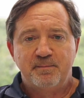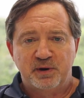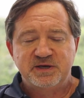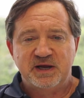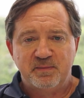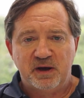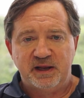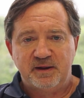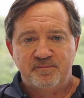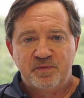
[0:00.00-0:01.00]
printing
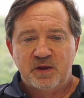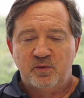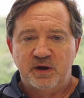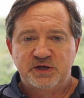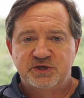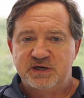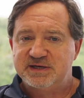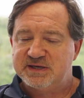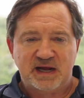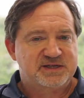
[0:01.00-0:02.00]
money, which
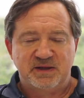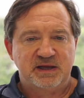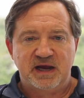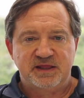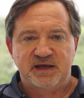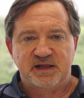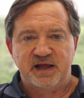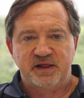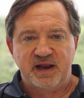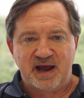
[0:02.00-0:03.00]
is not something I think
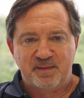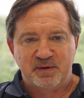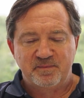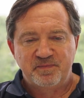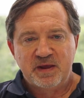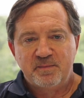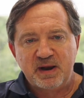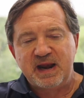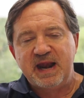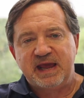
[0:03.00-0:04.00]
likely to happen.
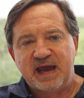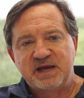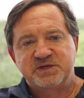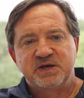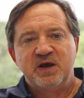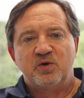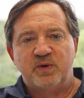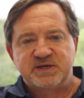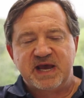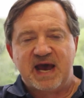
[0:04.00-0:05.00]
But in any case,
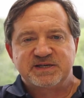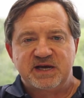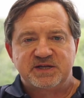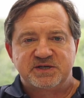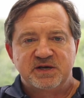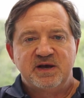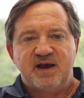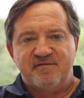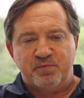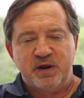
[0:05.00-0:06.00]
risk assets
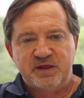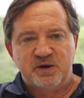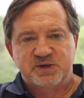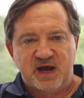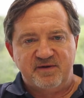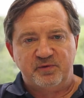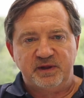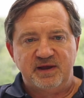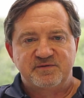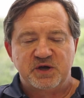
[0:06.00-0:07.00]
have breathed their sigh of
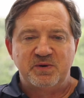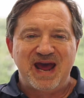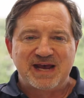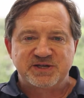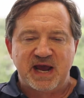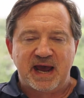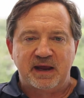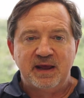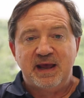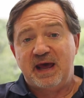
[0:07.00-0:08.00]
relief. So NASDAQ
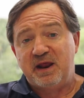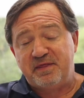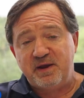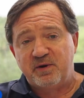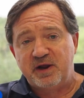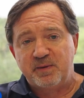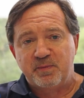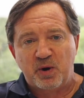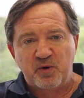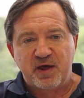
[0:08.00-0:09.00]
and Ethereum
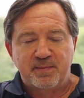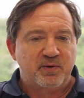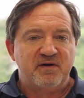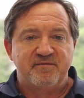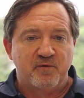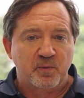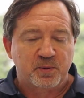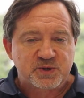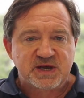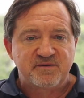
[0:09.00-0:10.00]
are both up around
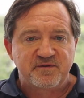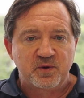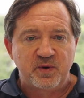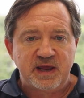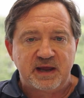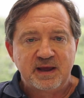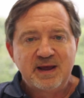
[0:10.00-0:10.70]
4% for the week.